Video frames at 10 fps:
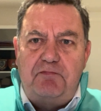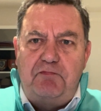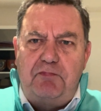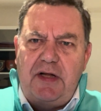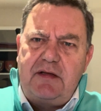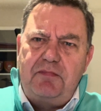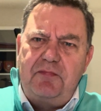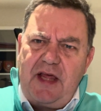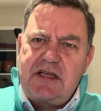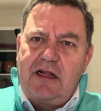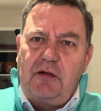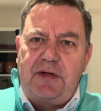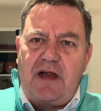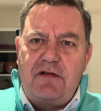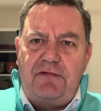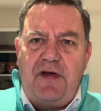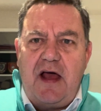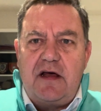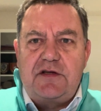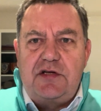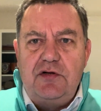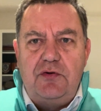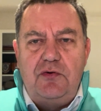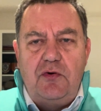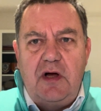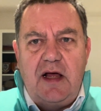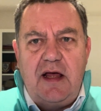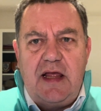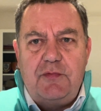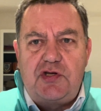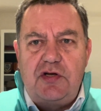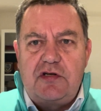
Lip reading: But that's a little bit unfair to immature